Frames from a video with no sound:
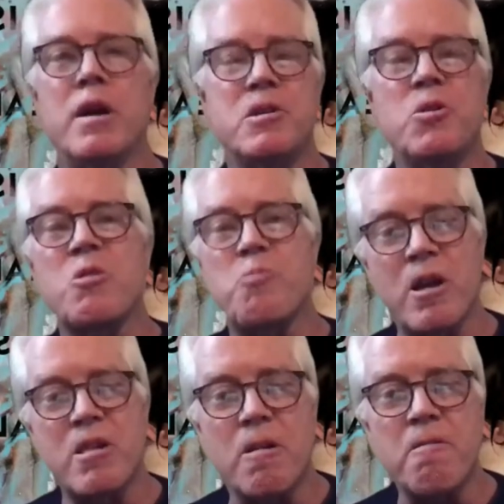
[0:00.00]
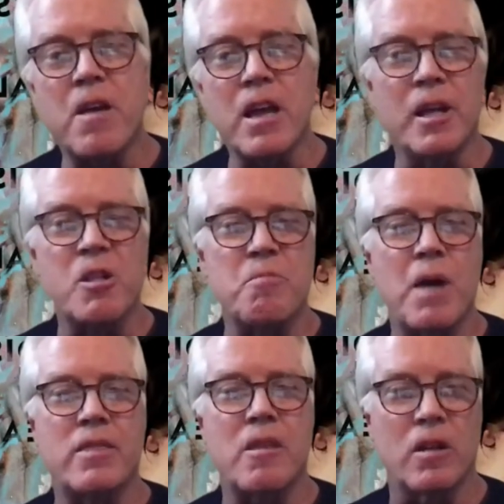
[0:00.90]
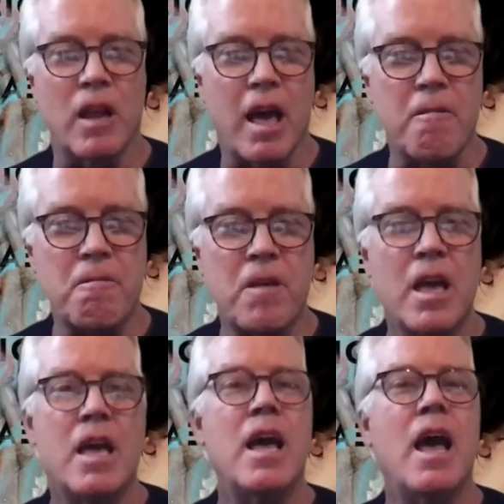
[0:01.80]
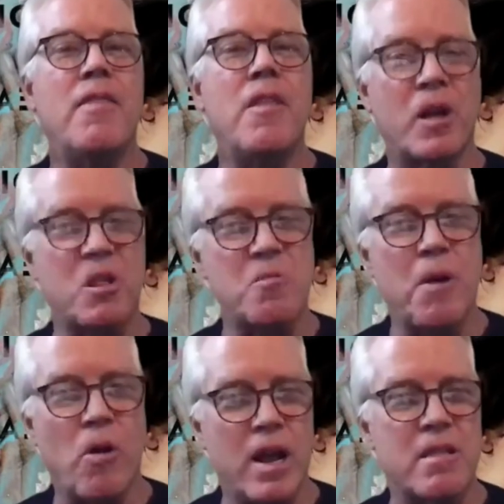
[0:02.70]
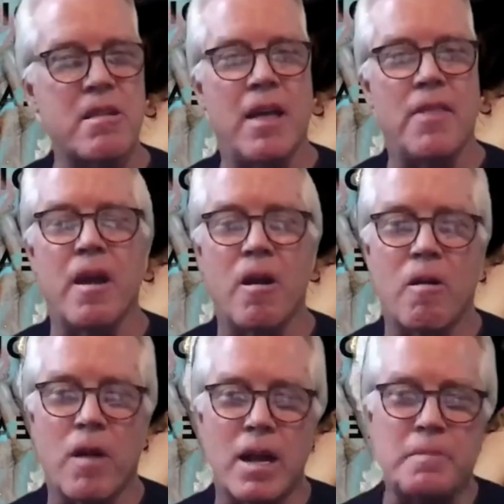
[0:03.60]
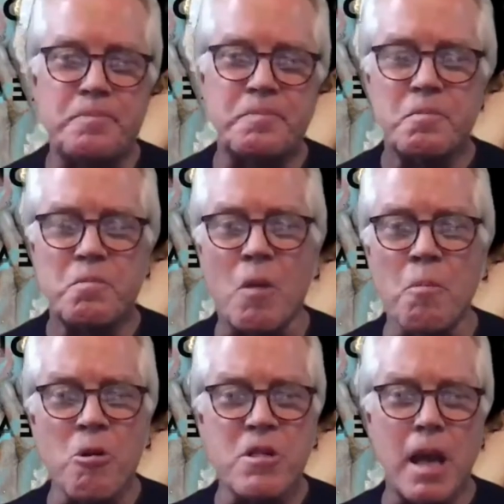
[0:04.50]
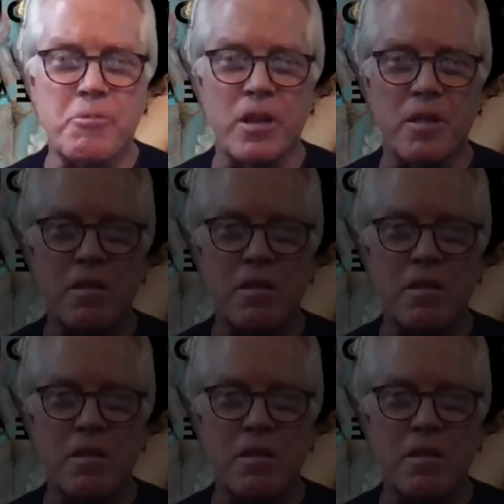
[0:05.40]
to express their feelings about their life and their experience and their perceptions.